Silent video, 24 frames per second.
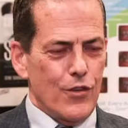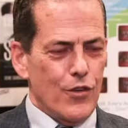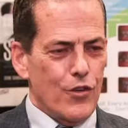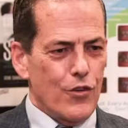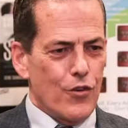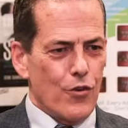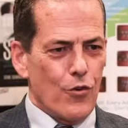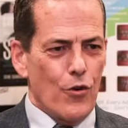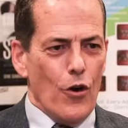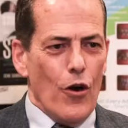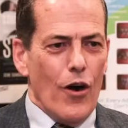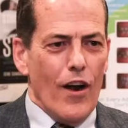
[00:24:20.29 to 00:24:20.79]
a
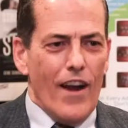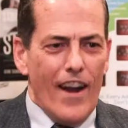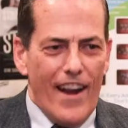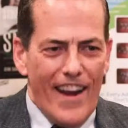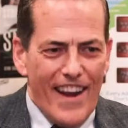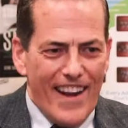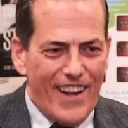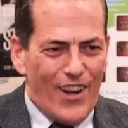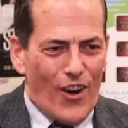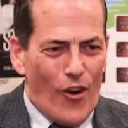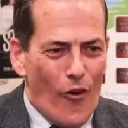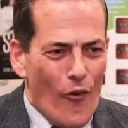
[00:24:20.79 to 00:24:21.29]

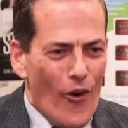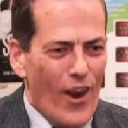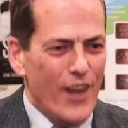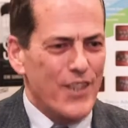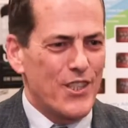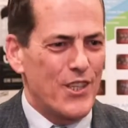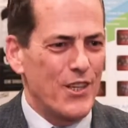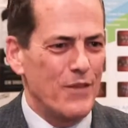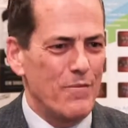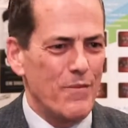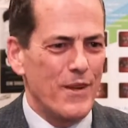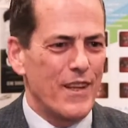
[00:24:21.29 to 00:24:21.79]
great
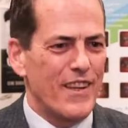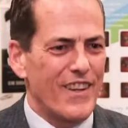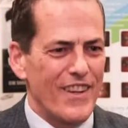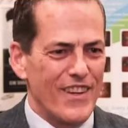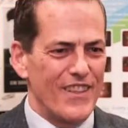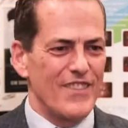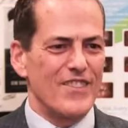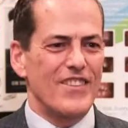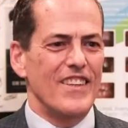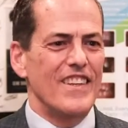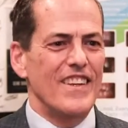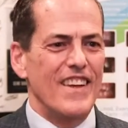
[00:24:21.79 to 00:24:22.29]
question
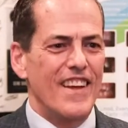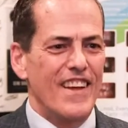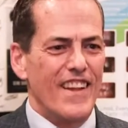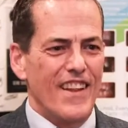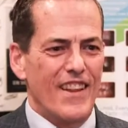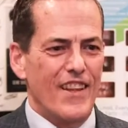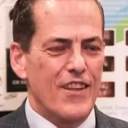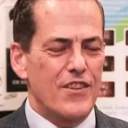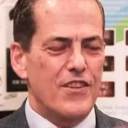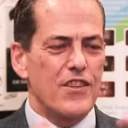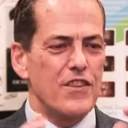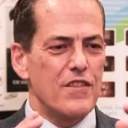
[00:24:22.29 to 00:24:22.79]
because
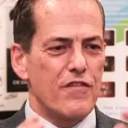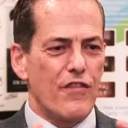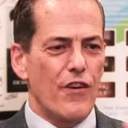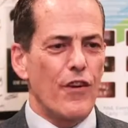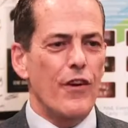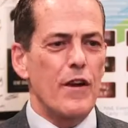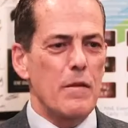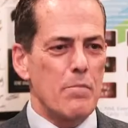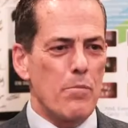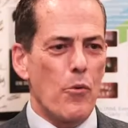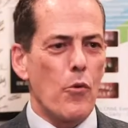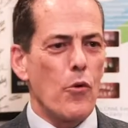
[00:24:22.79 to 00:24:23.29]
this is
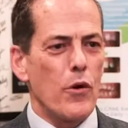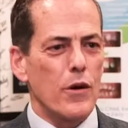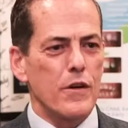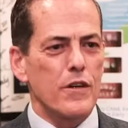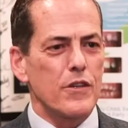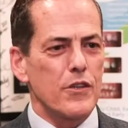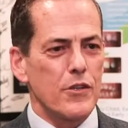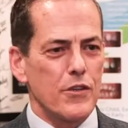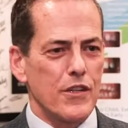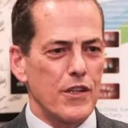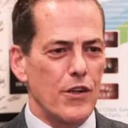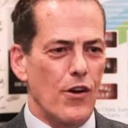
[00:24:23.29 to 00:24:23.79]
very
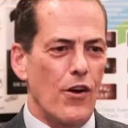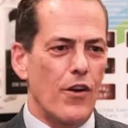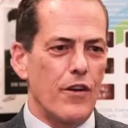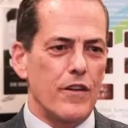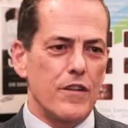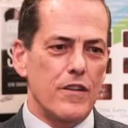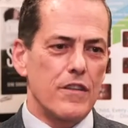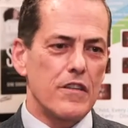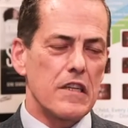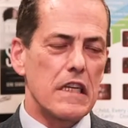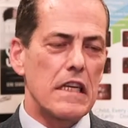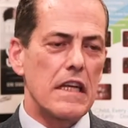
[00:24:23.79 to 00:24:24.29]
important to the
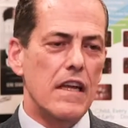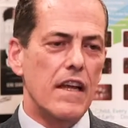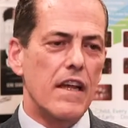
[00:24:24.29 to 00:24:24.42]
audience.